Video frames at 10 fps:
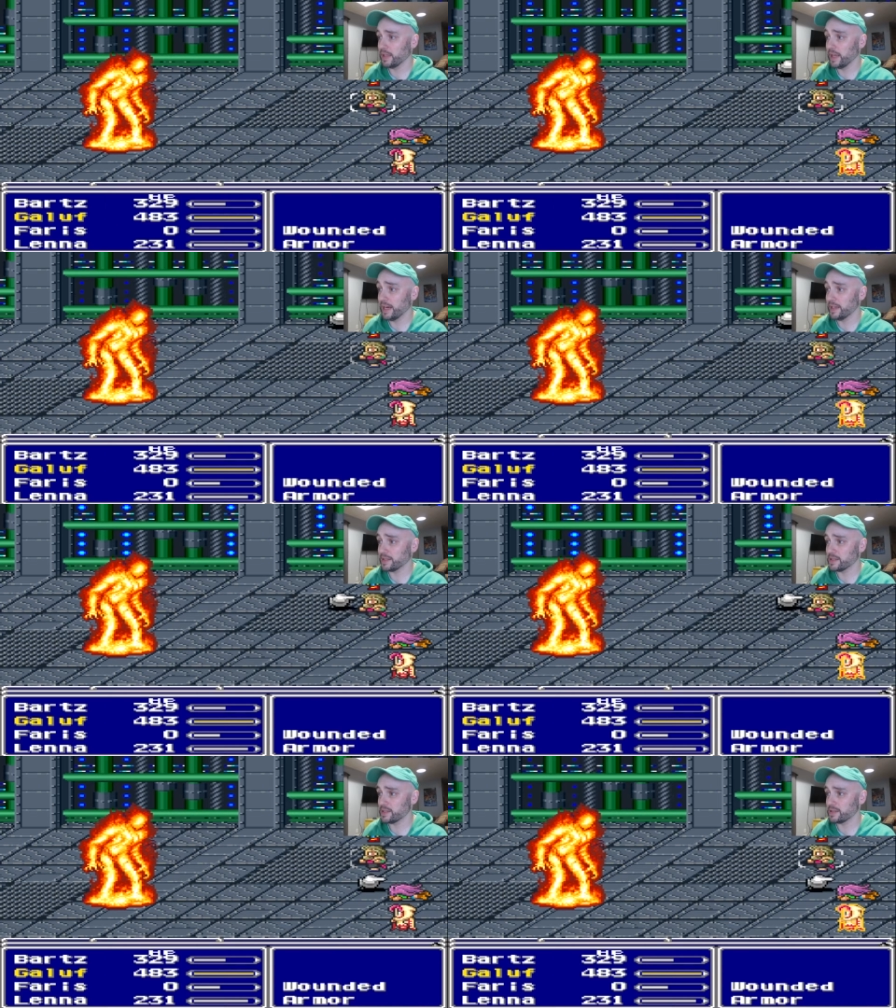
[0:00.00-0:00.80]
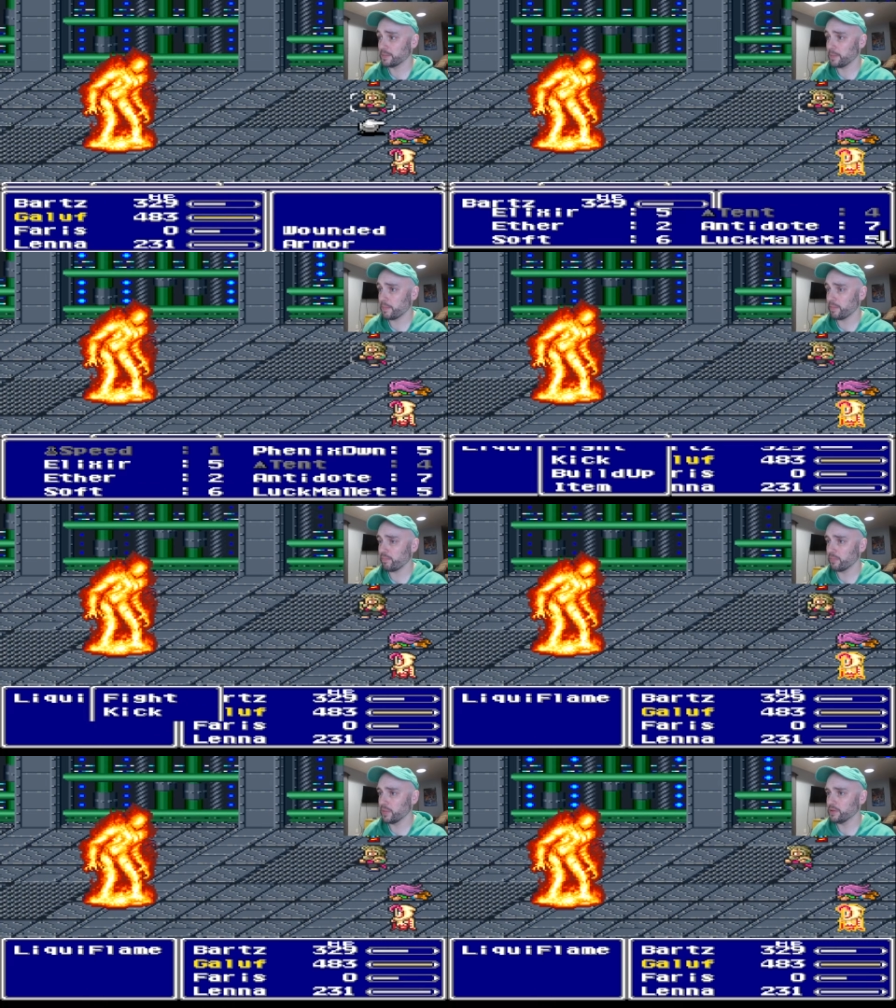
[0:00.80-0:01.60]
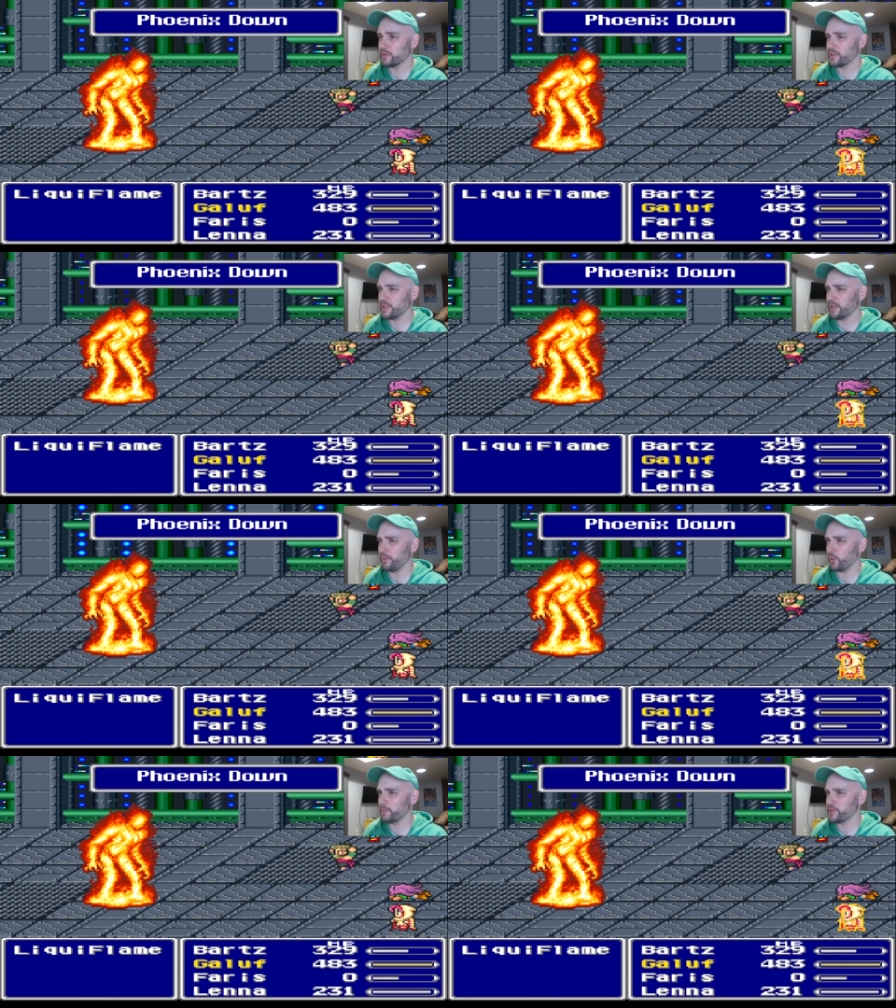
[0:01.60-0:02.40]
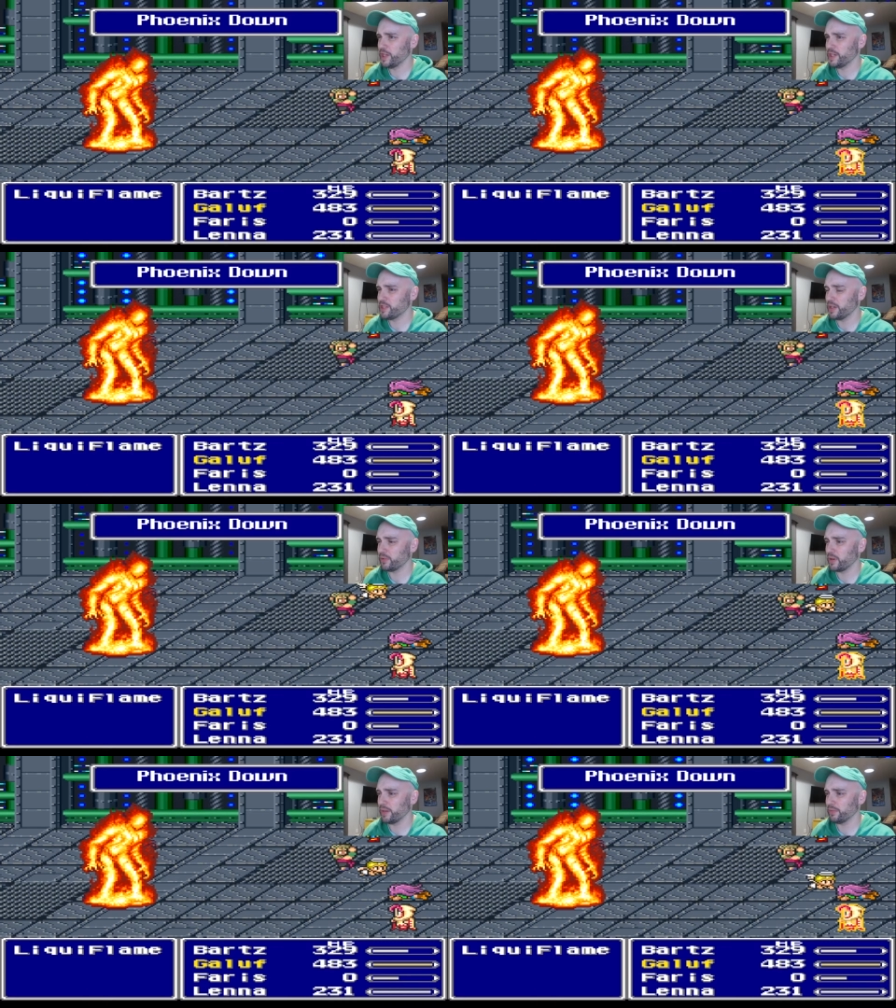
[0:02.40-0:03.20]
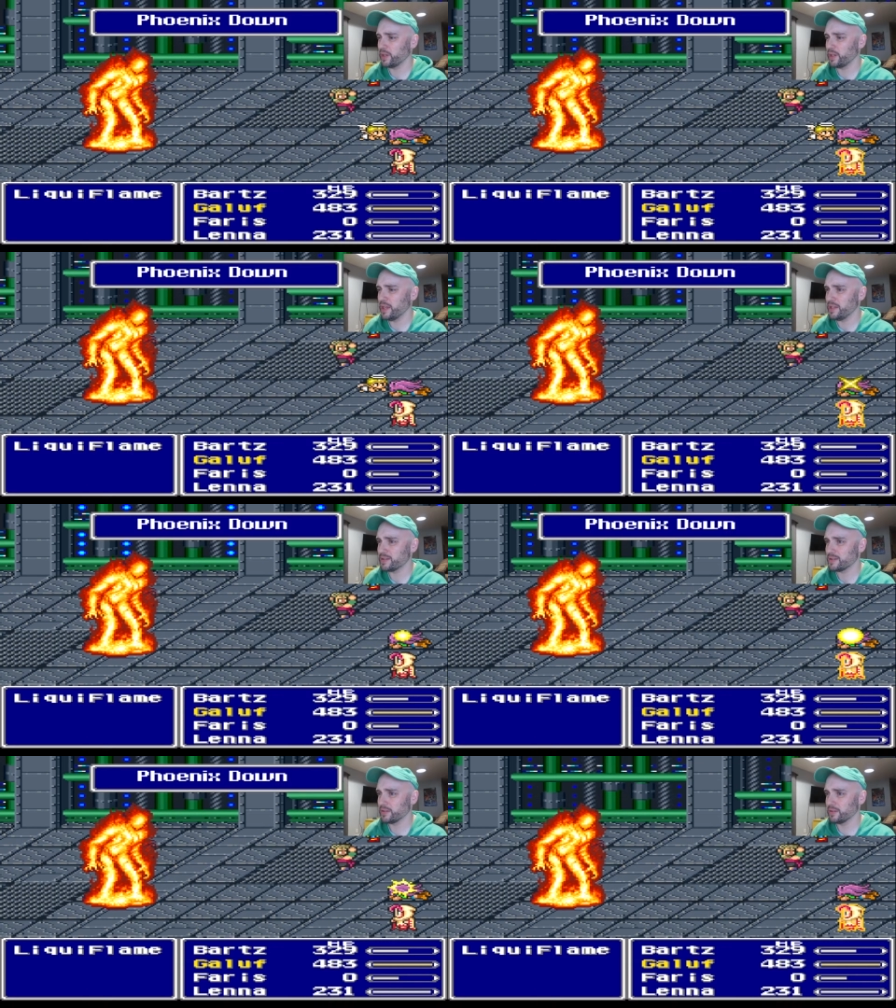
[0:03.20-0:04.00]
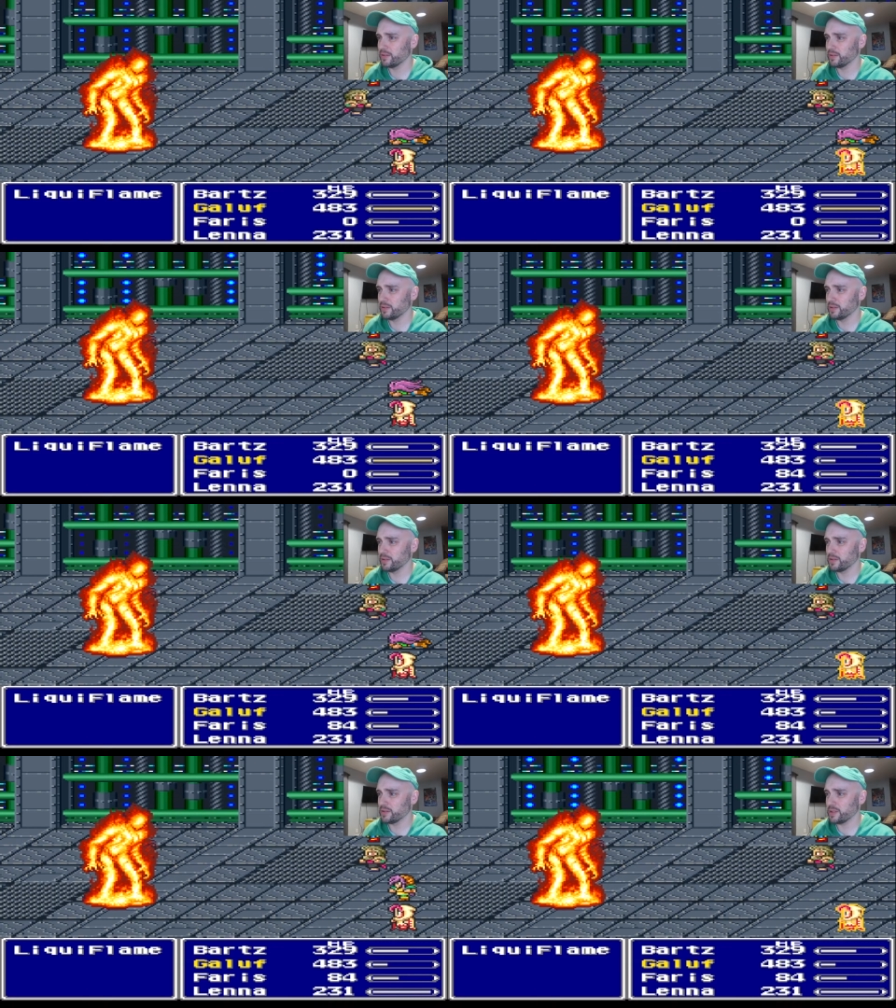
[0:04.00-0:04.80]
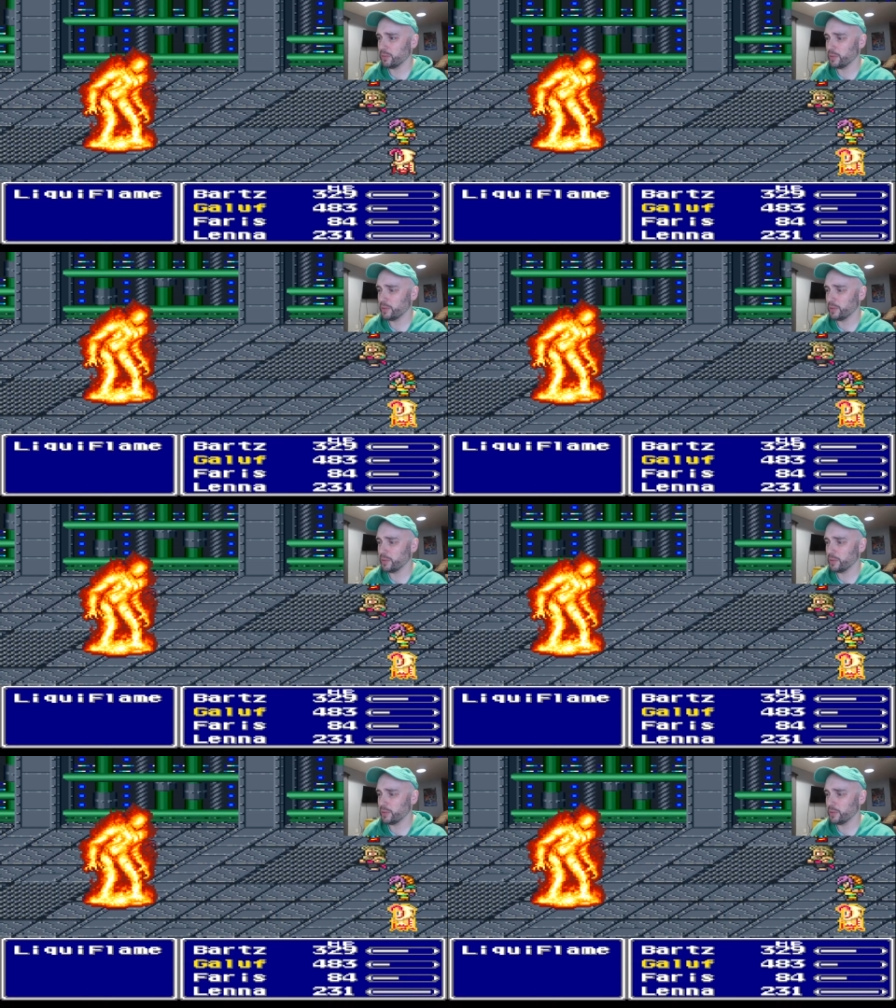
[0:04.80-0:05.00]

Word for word: Got it. So is he form change after every hit? Is that